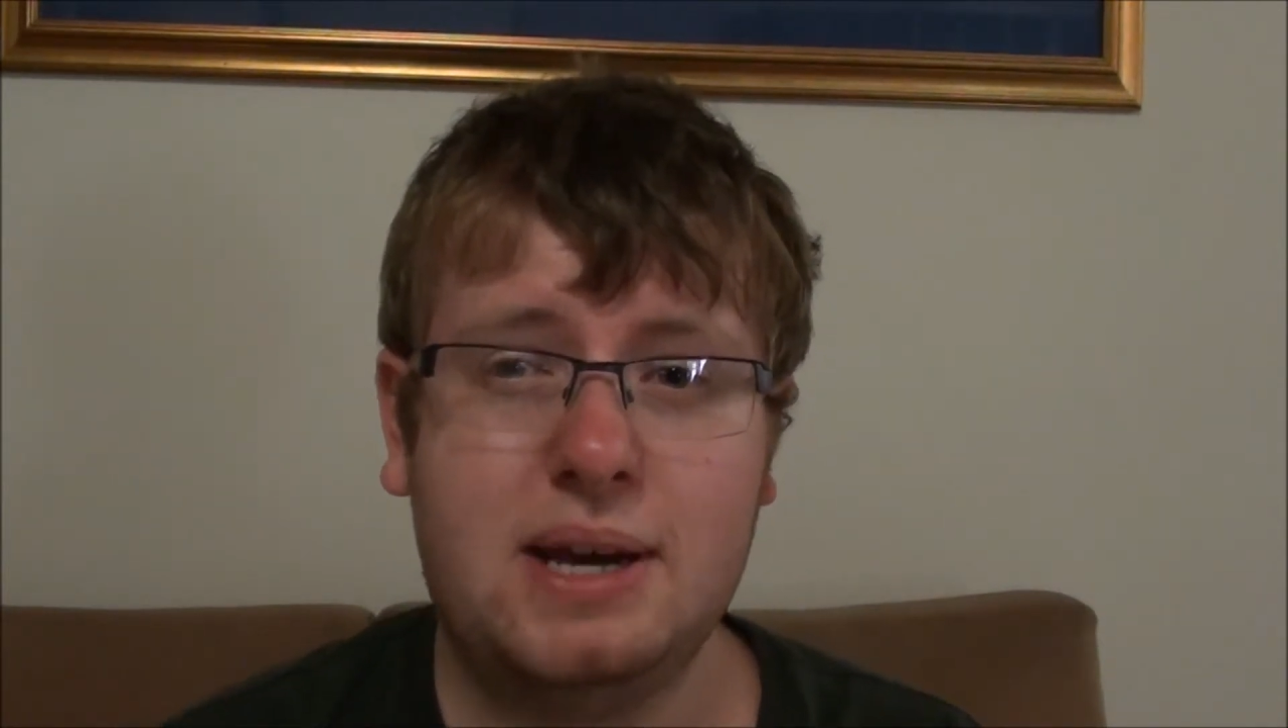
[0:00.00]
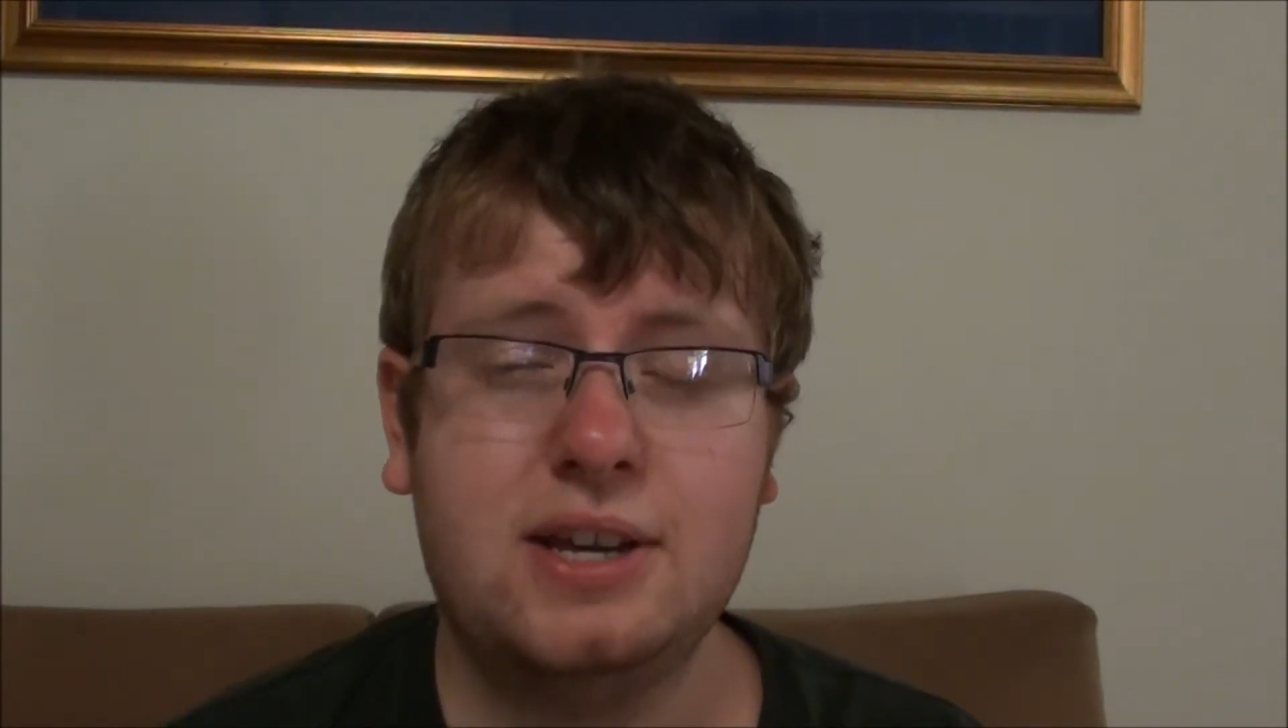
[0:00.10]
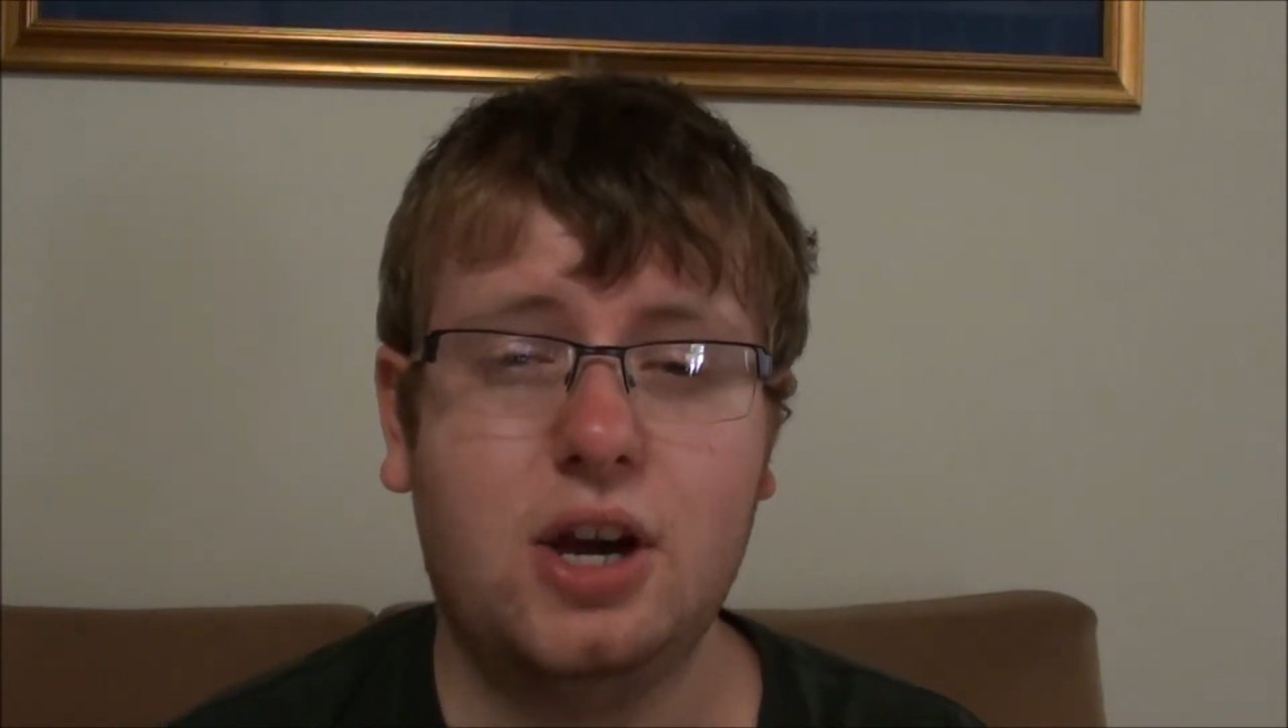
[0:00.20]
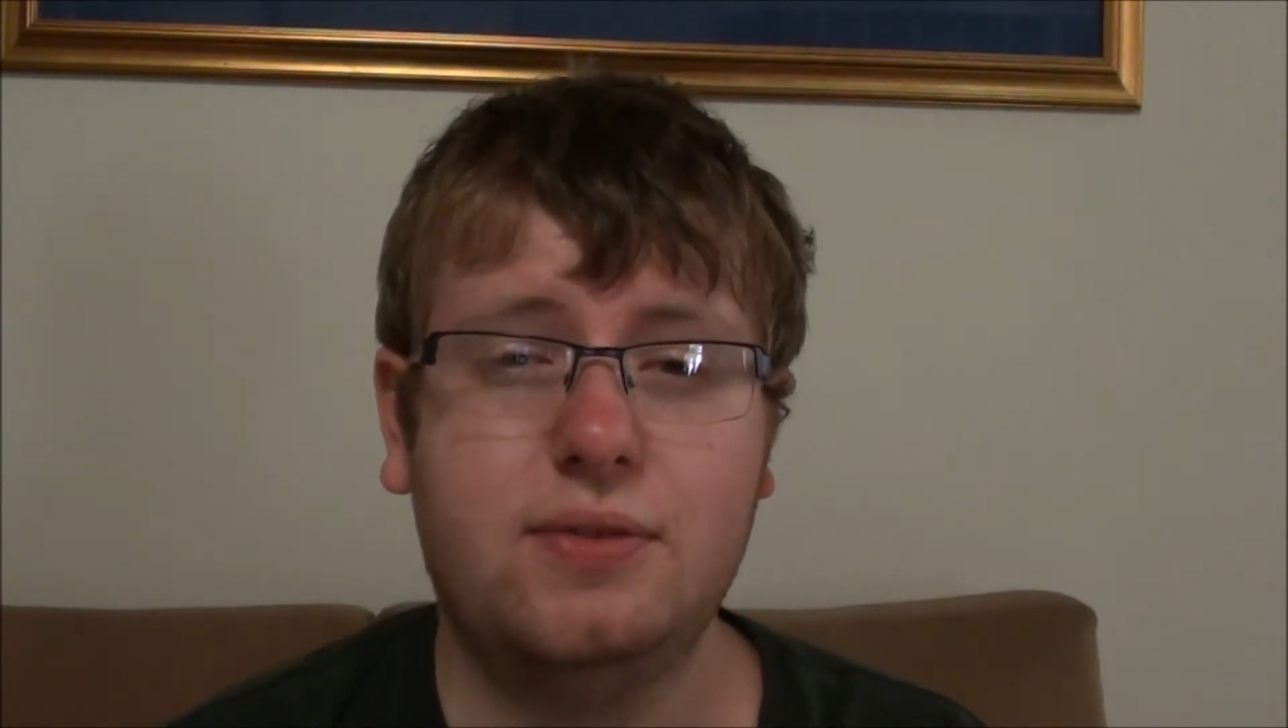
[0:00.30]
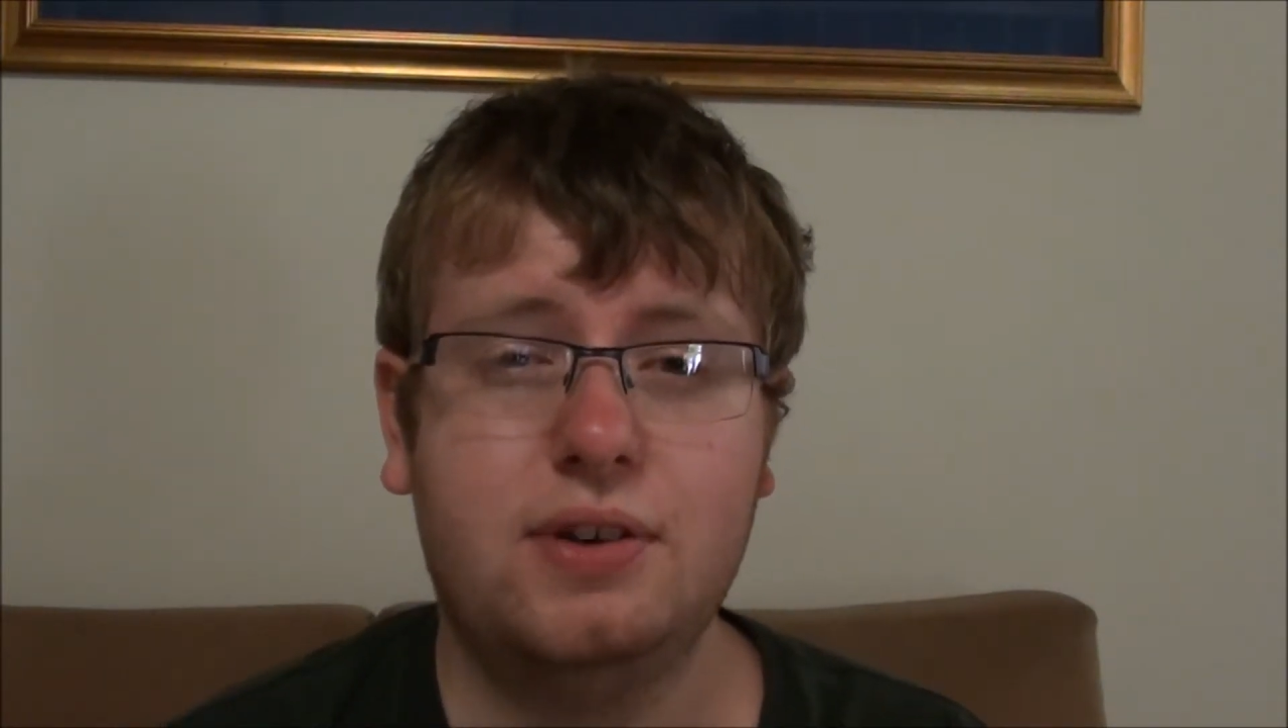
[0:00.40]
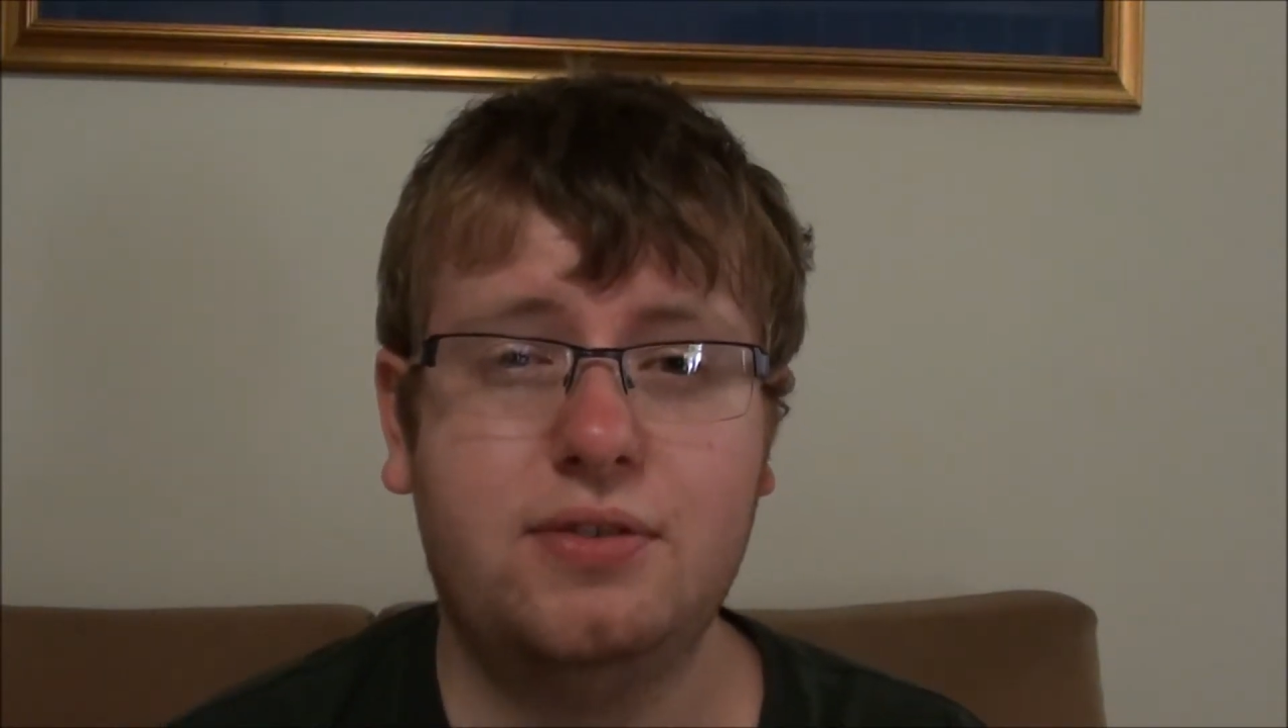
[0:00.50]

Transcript: makeover